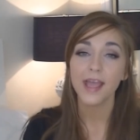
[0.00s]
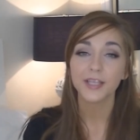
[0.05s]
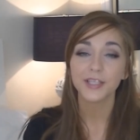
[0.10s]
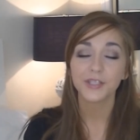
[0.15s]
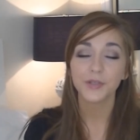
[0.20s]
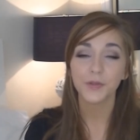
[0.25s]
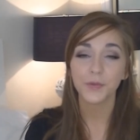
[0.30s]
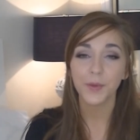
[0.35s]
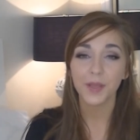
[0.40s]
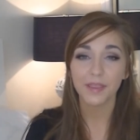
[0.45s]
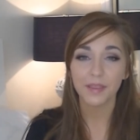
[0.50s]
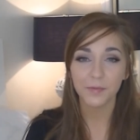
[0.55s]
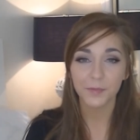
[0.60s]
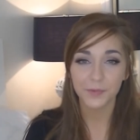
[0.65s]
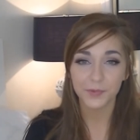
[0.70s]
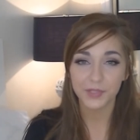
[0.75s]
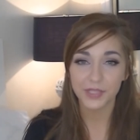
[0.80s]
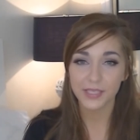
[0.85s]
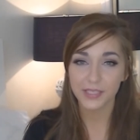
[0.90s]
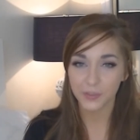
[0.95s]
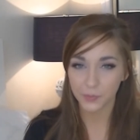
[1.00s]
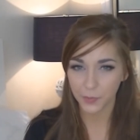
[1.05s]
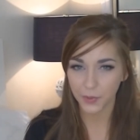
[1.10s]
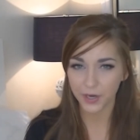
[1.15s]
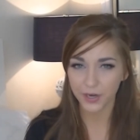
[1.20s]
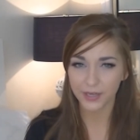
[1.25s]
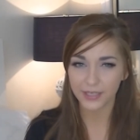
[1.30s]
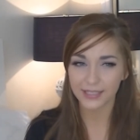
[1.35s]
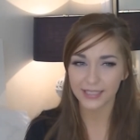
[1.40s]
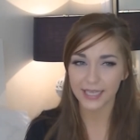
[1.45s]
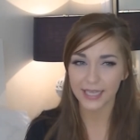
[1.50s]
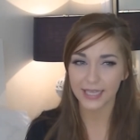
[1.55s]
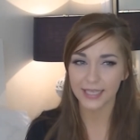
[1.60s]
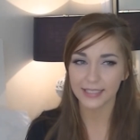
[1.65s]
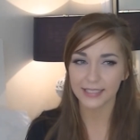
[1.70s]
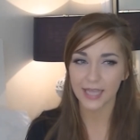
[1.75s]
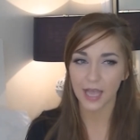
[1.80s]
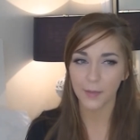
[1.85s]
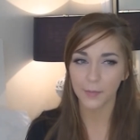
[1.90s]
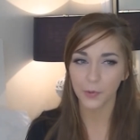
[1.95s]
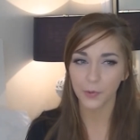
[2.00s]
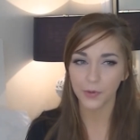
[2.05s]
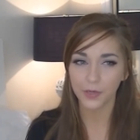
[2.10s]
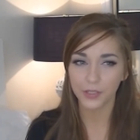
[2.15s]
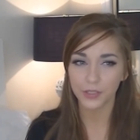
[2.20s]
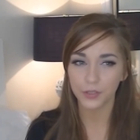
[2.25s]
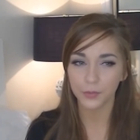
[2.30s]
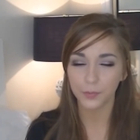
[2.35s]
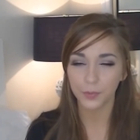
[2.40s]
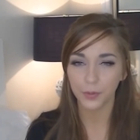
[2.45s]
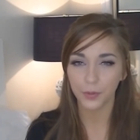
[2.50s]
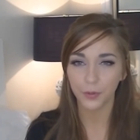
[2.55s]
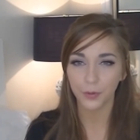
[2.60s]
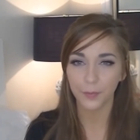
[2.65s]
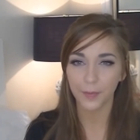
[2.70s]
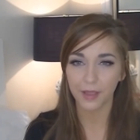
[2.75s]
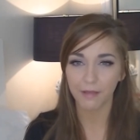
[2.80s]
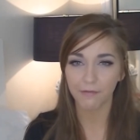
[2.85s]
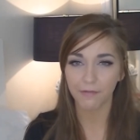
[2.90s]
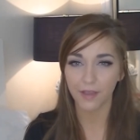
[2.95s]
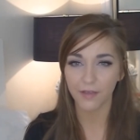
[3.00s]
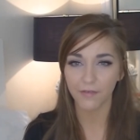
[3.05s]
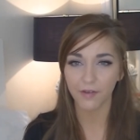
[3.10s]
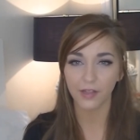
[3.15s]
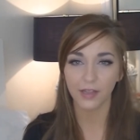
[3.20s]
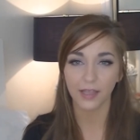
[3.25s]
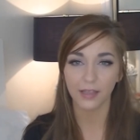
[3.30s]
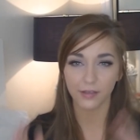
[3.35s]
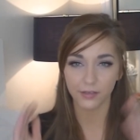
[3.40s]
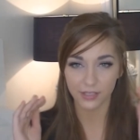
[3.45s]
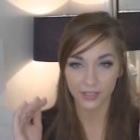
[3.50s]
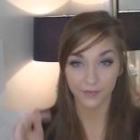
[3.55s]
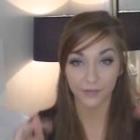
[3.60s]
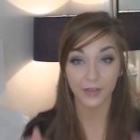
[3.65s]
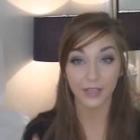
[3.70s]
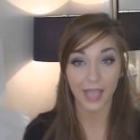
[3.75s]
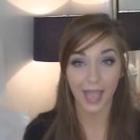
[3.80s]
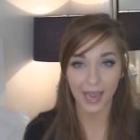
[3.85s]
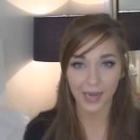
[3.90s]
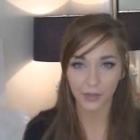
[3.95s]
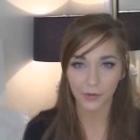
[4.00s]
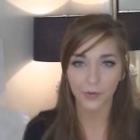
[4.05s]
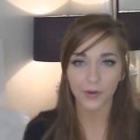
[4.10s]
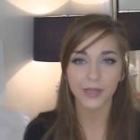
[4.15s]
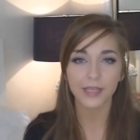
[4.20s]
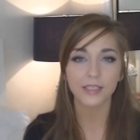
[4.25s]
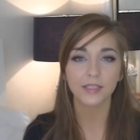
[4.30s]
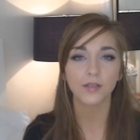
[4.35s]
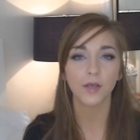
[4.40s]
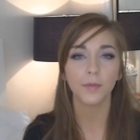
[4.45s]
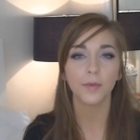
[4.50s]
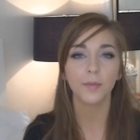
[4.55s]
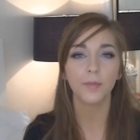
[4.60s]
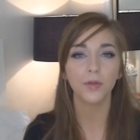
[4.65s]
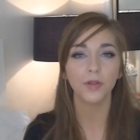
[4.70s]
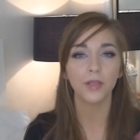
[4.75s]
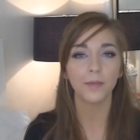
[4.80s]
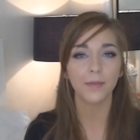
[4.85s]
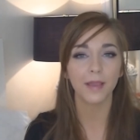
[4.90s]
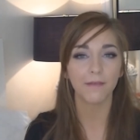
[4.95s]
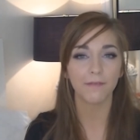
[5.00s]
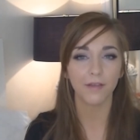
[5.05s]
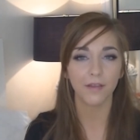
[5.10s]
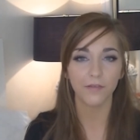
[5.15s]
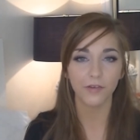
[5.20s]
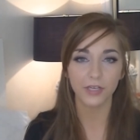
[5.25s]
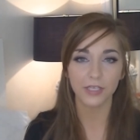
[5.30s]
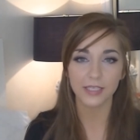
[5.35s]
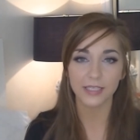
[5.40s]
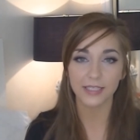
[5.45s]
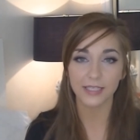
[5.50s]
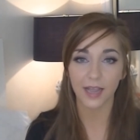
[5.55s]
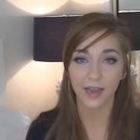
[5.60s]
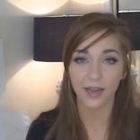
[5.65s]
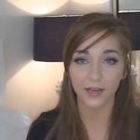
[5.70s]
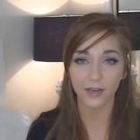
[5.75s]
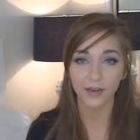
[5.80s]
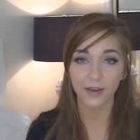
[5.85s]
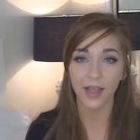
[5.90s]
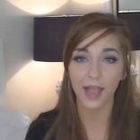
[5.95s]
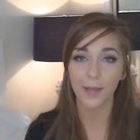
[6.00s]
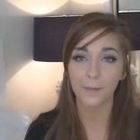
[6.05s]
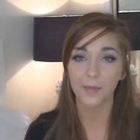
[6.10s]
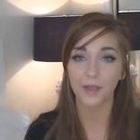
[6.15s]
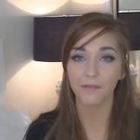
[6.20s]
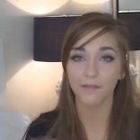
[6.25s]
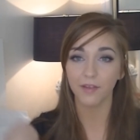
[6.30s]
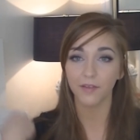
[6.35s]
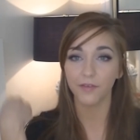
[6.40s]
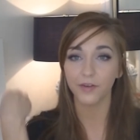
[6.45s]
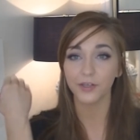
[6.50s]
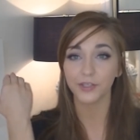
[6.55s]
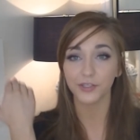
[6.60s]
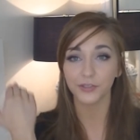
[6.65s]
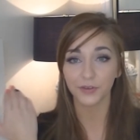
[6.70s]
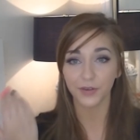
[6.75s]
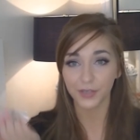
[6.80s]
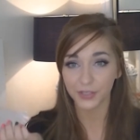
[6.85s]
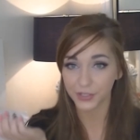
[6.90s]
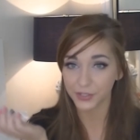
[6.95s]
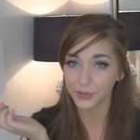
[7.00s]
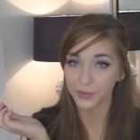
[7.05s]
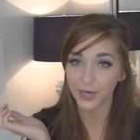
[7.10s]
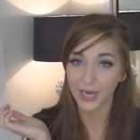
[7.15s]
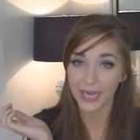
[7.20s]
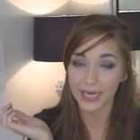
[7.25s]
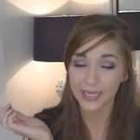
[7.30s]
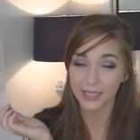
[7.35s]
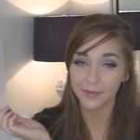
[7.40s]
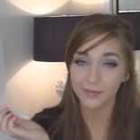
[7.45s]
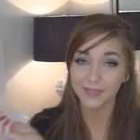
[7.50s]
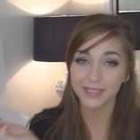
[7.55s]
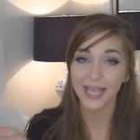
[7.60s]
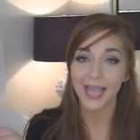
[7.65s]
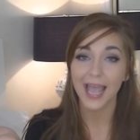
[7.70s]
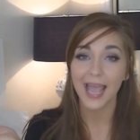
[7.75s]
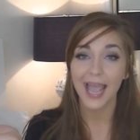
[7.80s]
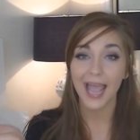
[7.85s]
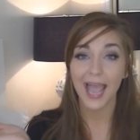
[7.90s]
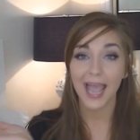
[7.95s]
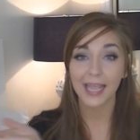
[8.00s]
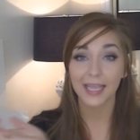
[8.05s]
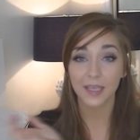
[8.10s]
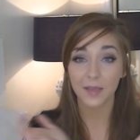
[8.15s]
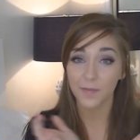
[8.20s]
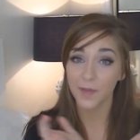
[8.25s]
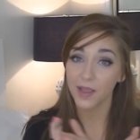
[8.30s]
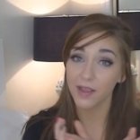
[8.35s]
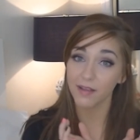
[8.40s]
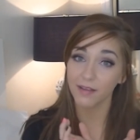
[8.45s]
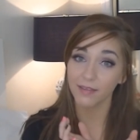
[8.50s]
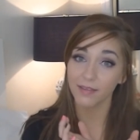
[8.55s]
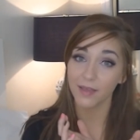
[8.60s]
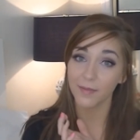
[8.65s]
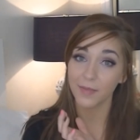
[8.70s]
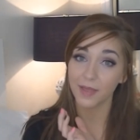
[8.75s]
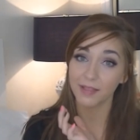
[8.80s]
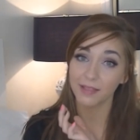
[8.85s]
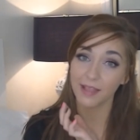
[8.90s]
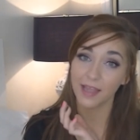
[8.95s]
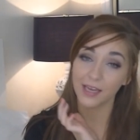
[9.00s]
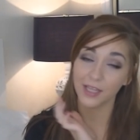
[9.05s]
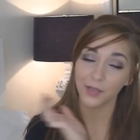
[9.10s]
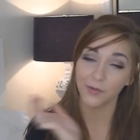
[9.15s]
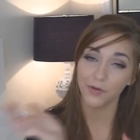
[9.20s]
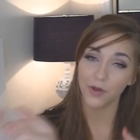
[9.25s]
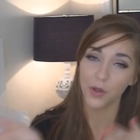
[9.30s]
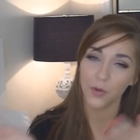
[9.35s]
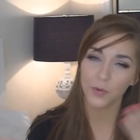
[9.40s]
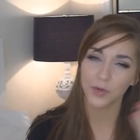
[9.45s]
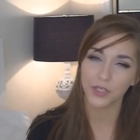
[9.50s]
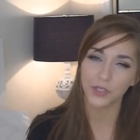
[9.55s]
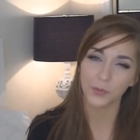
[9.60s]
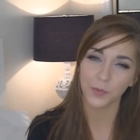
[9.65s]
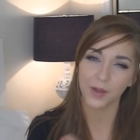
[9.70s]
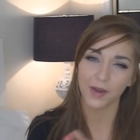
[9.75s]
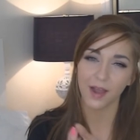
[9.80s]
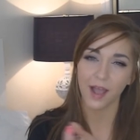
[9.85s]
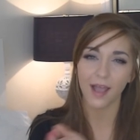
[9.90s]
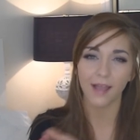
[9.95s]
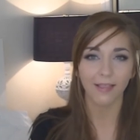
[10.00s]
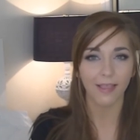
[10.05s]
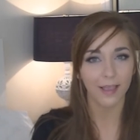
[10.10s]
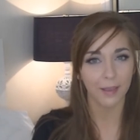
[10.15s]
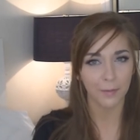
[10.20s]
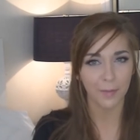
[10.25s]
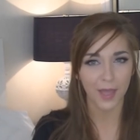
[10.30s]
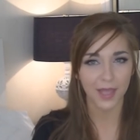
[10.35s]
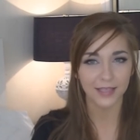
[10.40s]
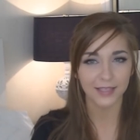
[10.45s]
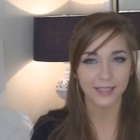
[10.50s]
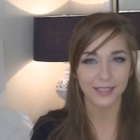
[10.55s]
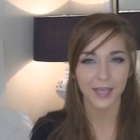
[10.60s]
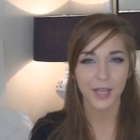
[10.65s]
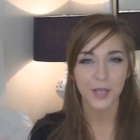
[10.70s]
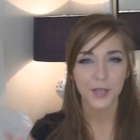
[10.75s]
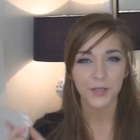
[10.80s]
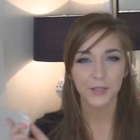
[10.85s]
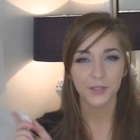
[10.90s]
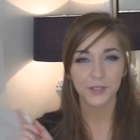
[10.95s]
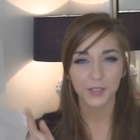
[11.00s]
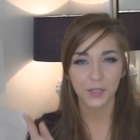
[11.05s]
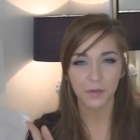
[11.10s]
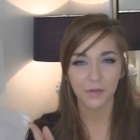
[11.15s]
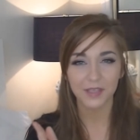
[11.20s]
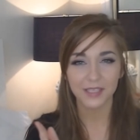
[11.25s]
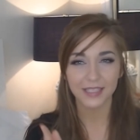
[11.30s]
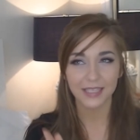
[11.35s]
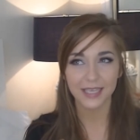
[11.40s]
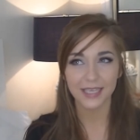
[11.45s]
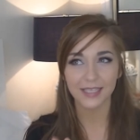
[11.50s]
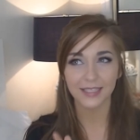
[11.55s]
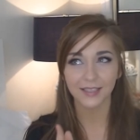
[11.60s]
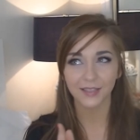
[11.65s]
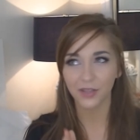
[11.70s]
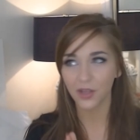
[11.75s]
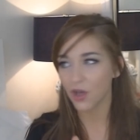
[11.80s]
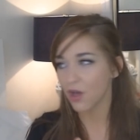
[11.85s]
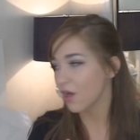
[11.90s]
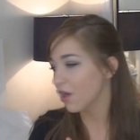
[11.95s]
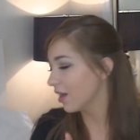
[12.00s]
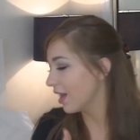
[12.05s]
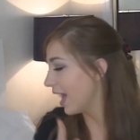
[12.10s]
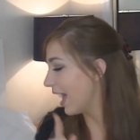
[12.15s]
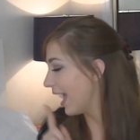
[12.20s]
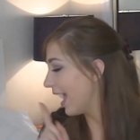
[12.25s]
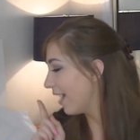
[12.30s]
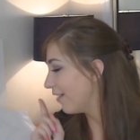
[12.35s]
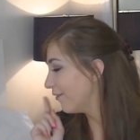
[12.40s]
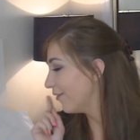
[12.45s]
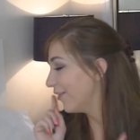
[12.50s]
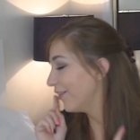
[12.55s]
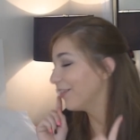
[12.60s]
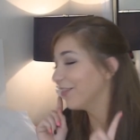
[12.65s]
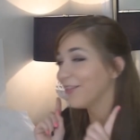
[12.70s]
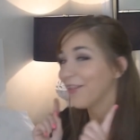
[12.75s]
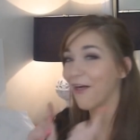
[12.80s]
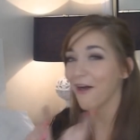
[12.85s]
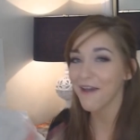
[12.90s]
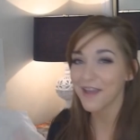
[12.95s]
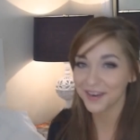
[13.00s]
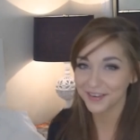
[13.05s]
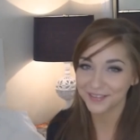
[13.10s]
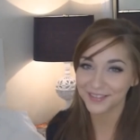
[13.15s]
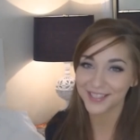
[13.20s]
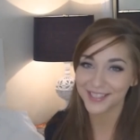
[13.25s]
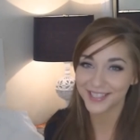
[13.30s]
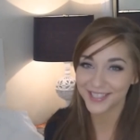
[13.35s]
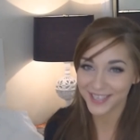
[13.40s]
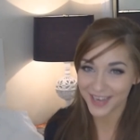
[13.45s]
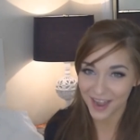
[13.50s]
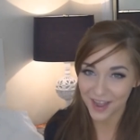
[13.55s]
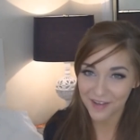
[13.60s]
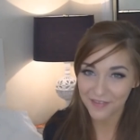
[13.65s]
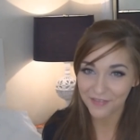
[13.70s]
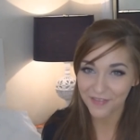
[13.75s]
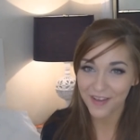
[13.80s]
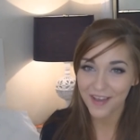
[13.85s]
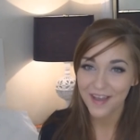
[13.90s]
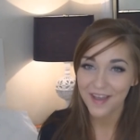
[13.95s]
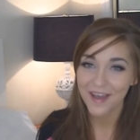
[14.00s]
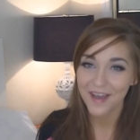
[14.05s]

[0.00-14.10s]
So the way that this works is I'm going to pull my favorite, there's different categories, so I'll be pulling my favorite designer and my favorite drugstore items and comparing them and letting you know which one I like best. So this is long, I have a lot of stuff.